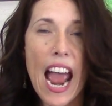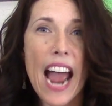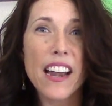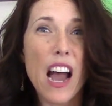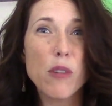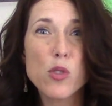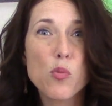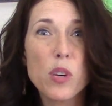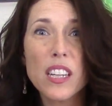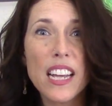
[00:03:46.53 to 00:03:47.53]
And I was
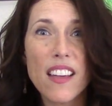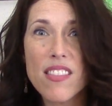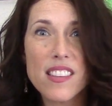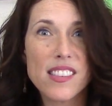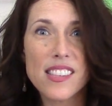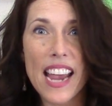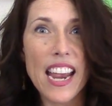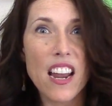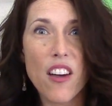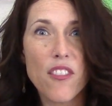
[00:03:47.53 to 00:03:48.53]
really in this
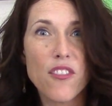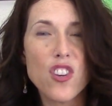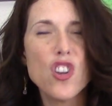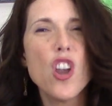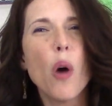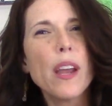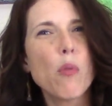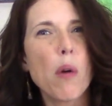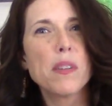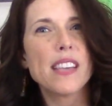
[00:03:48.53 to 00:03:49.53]
state of knowing
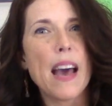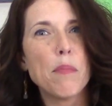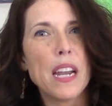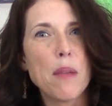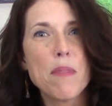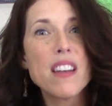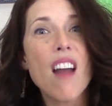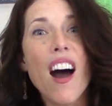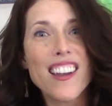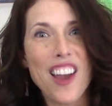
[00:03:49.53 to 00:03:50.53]
what was happening, but
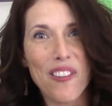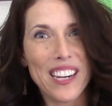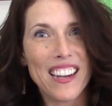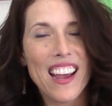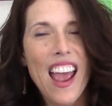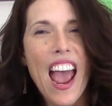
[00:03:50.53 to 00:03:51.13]
not knowing.